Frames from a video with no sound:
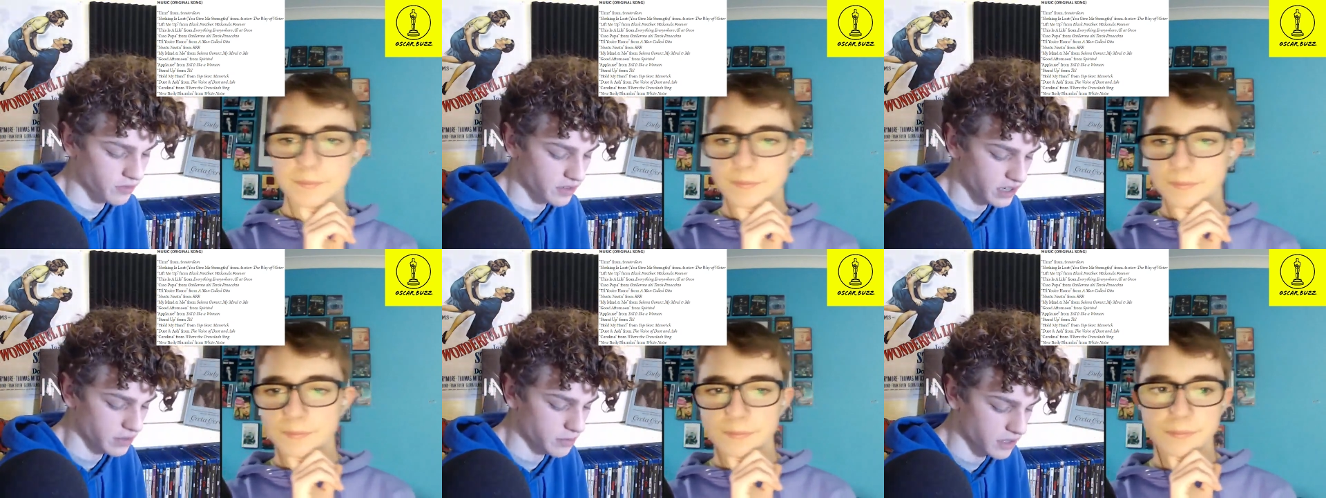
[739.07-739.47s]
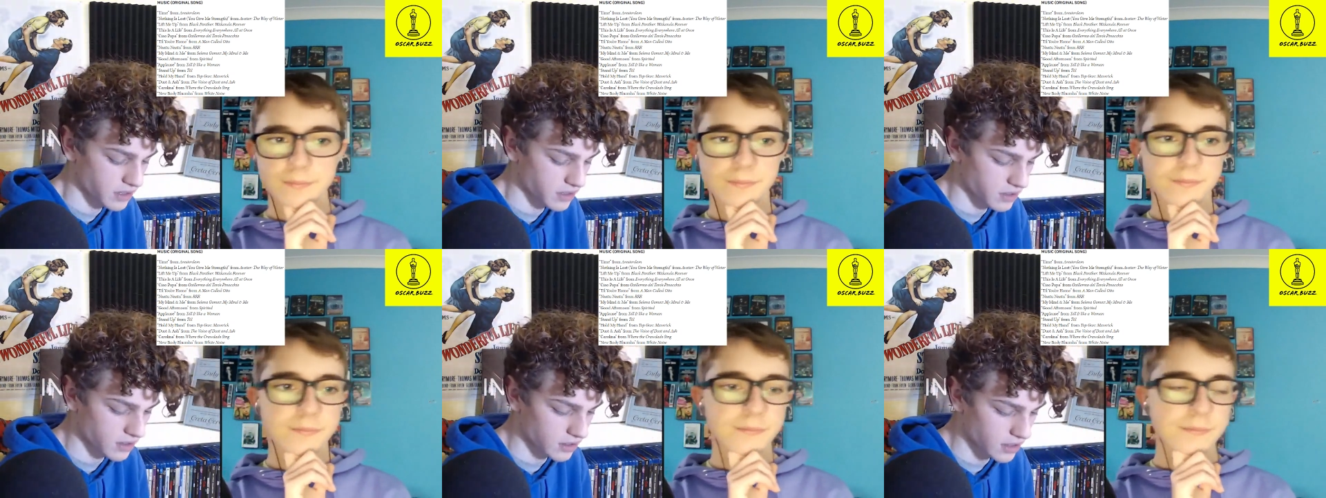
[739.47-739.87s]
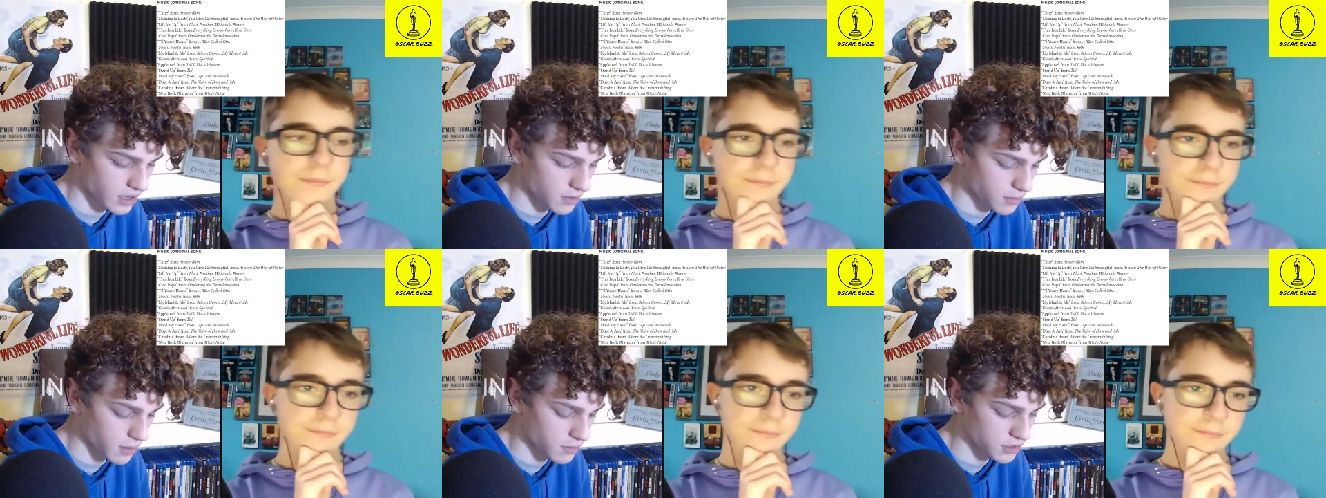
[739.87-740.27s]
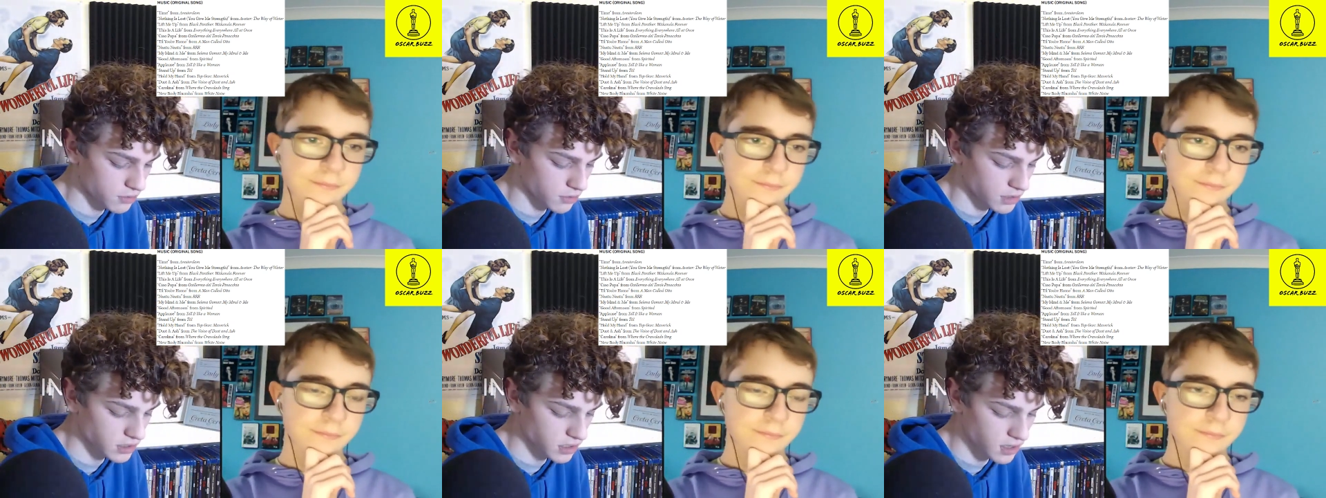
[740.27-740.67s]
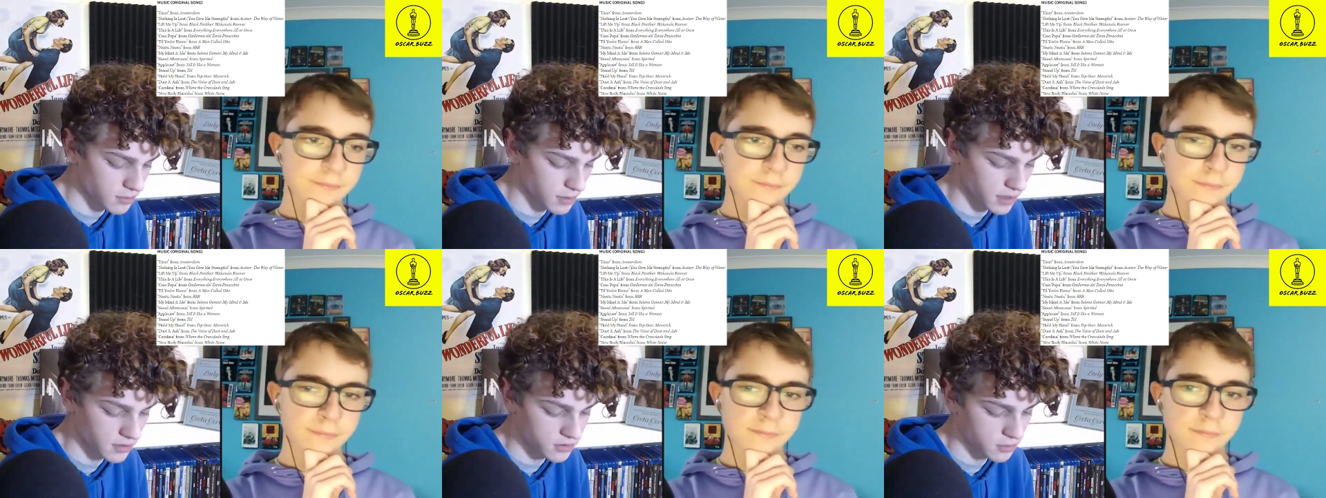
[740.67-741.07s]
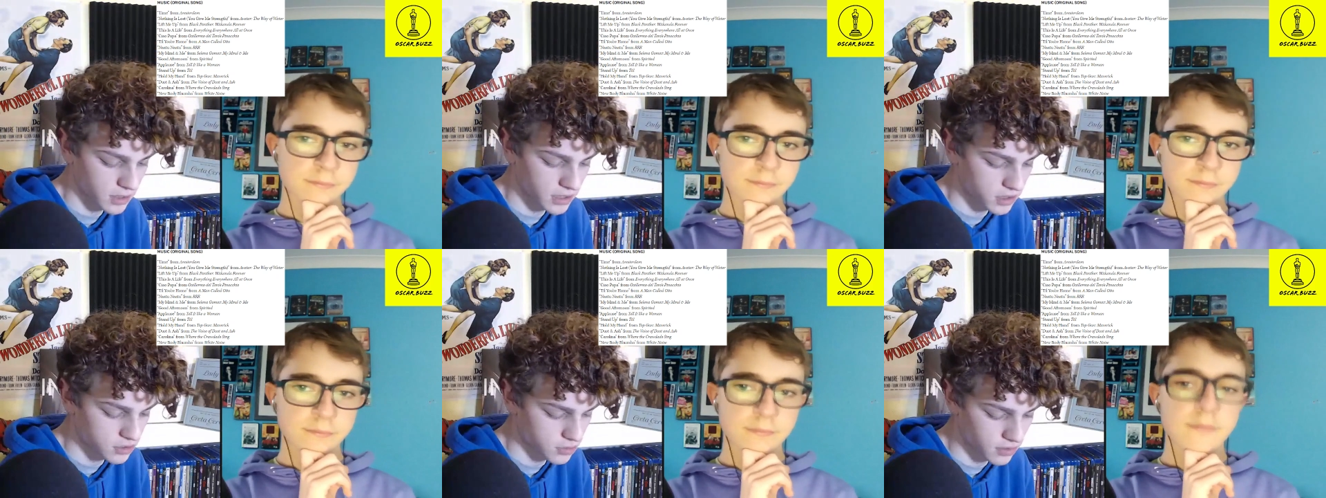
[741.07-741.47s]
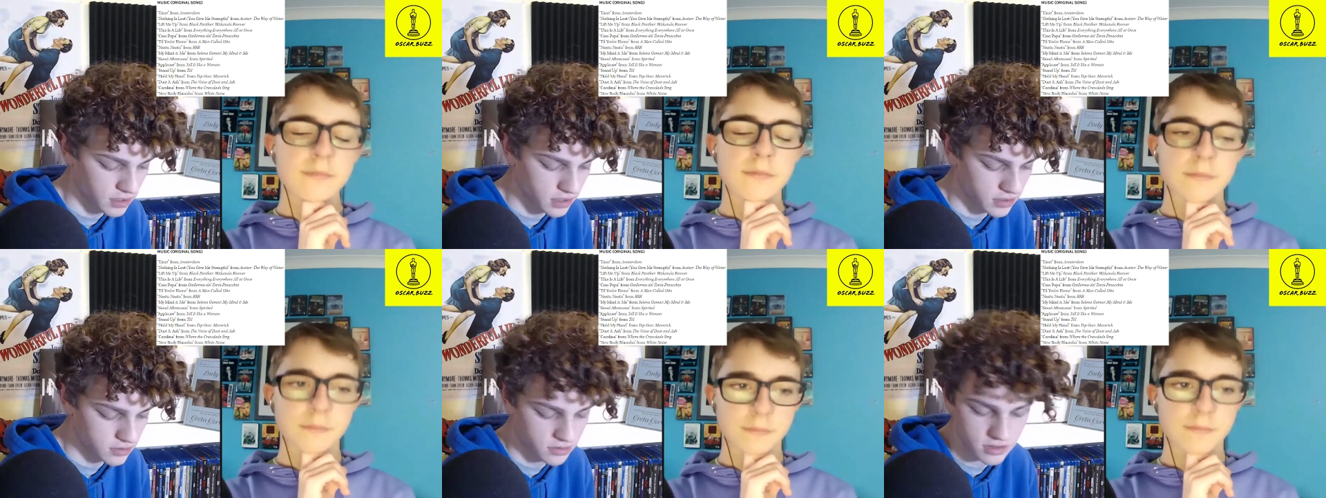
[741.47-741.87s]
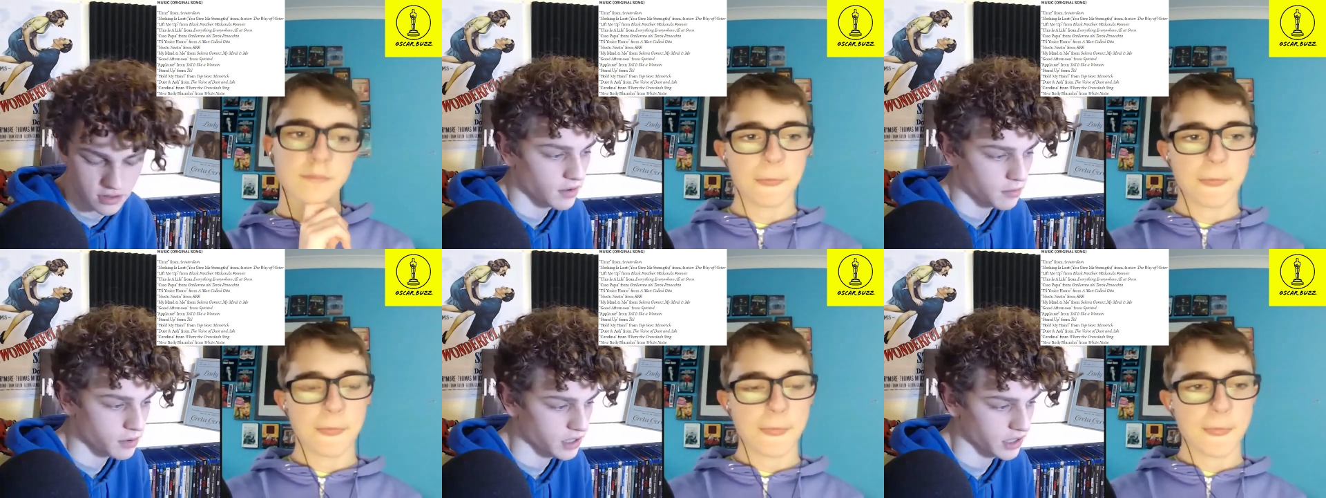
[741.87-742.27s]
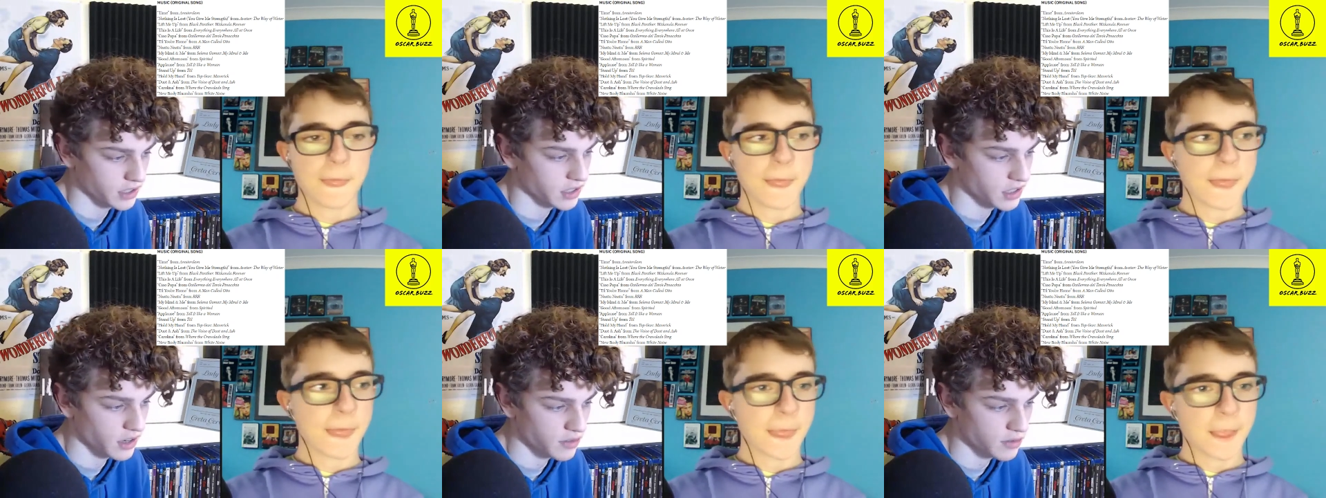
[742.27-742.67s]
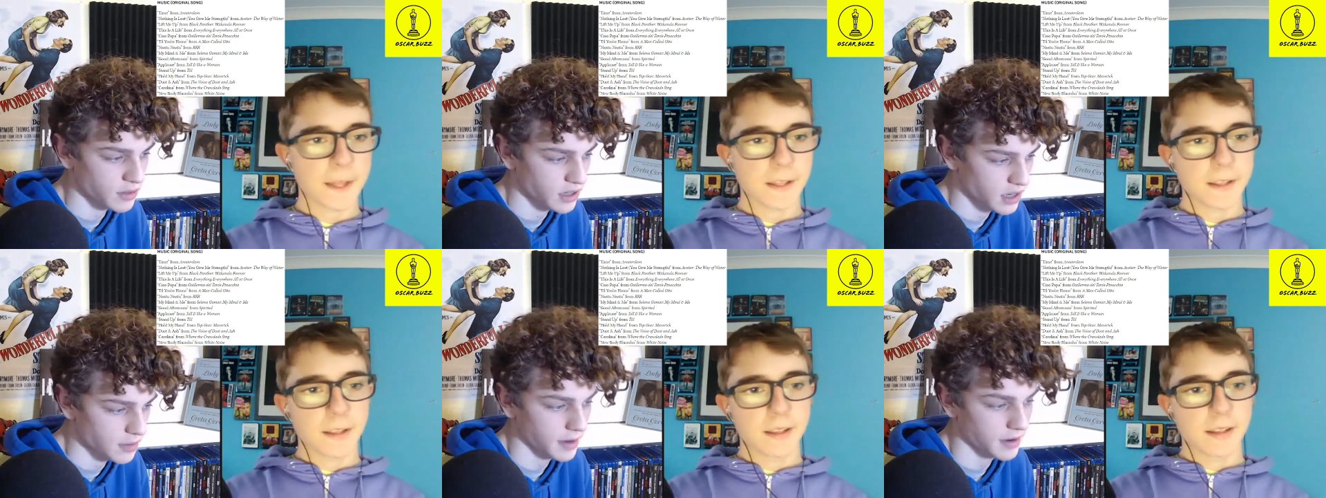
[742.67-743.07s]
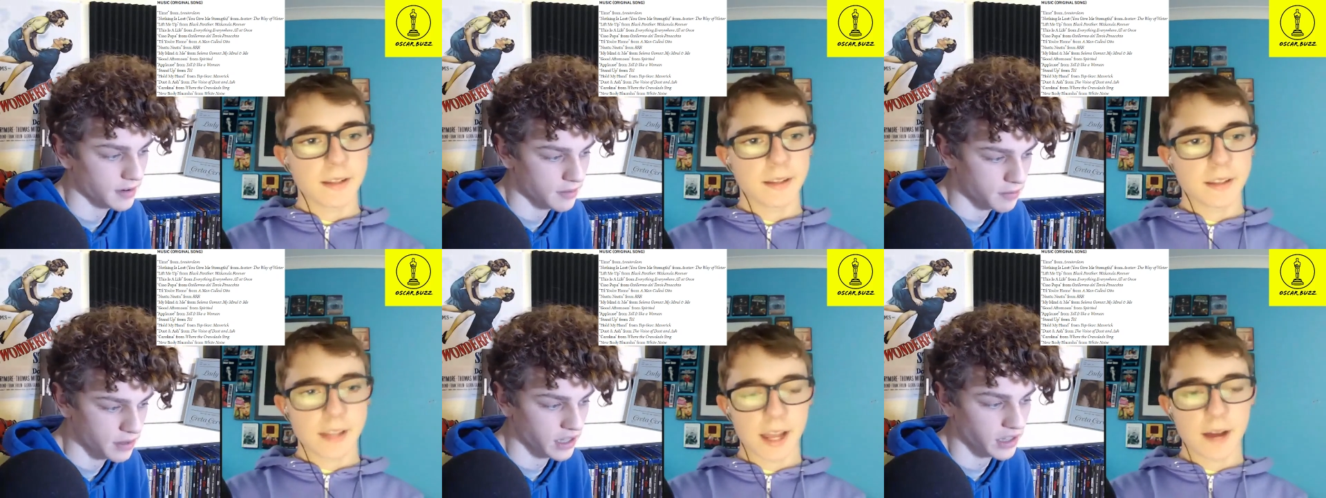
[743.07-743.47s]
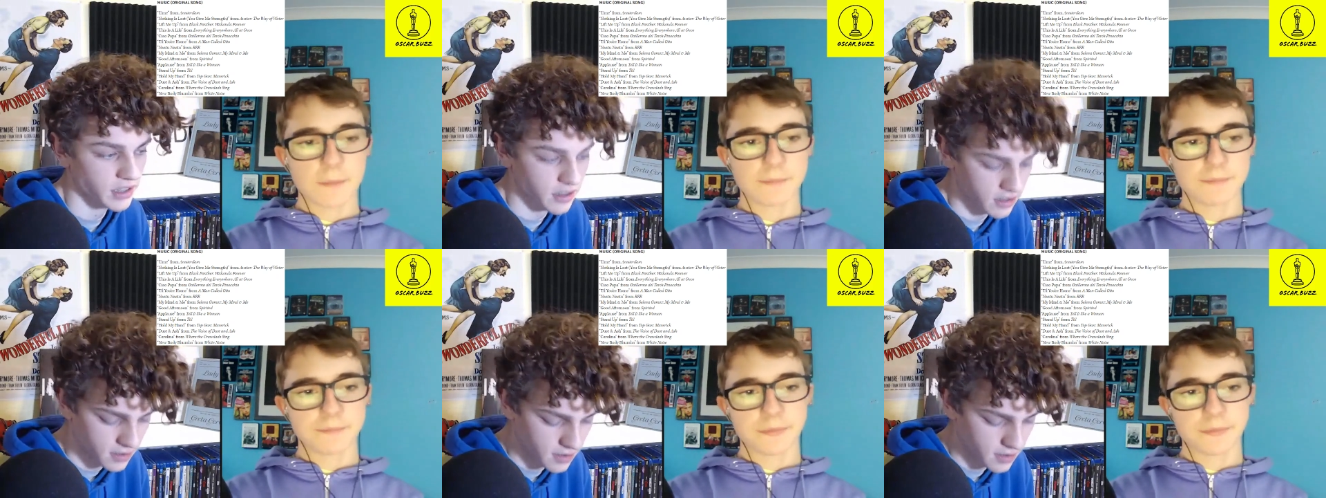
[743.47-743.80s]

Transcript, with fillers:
Speaker 1: for anybody that thought maybe she wasn't going to be. She made the short list. She predicted everybody. Come on, predict. Yeah,